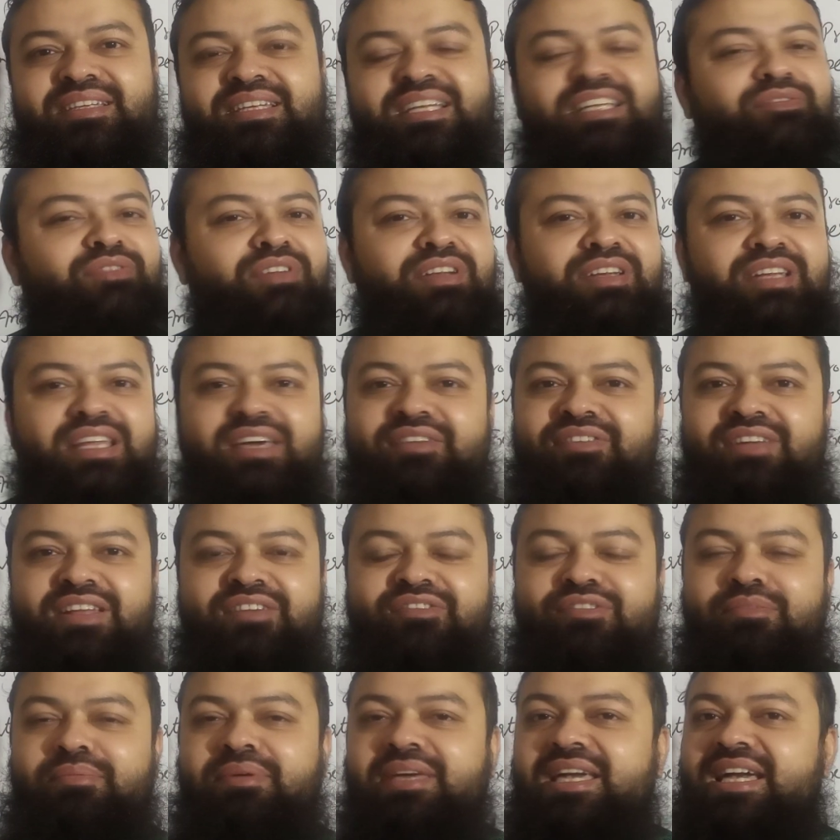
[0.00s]
It will never
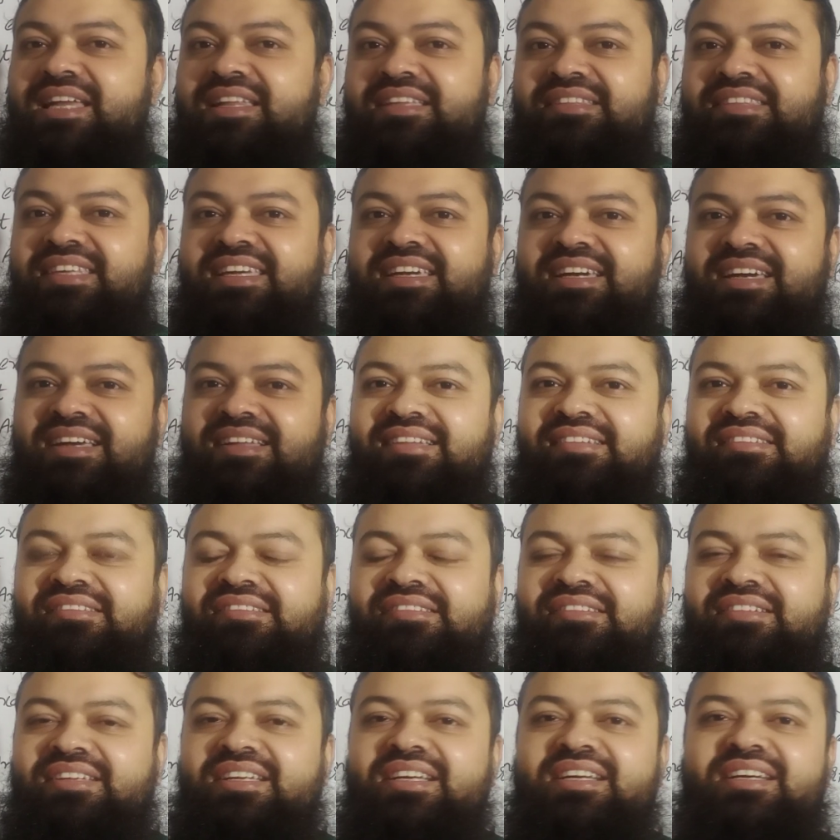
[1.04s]
ever be anything
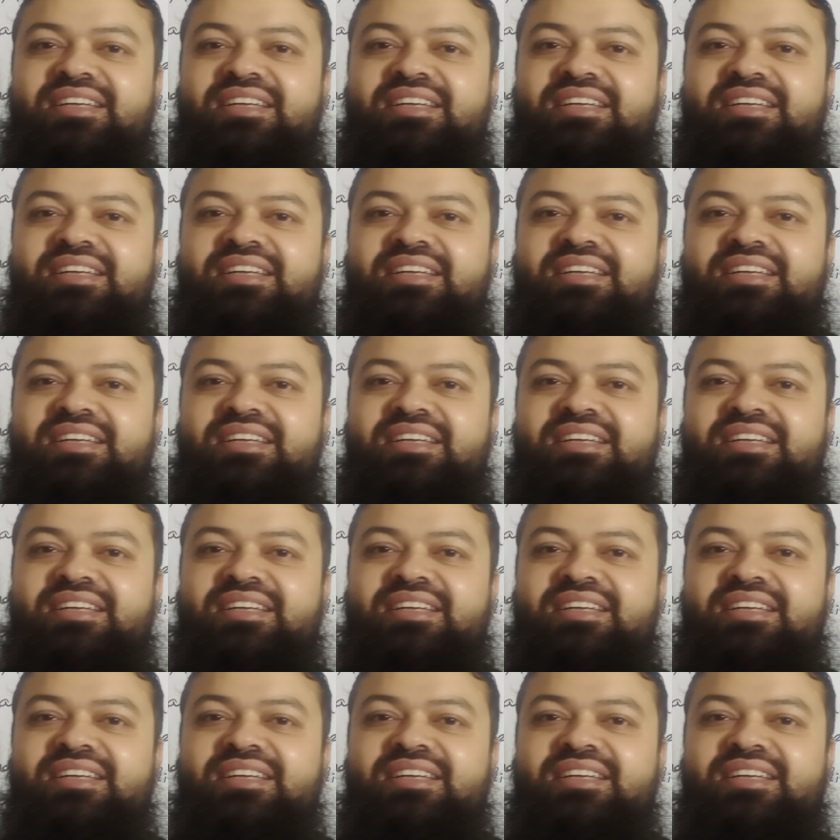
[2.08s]
else.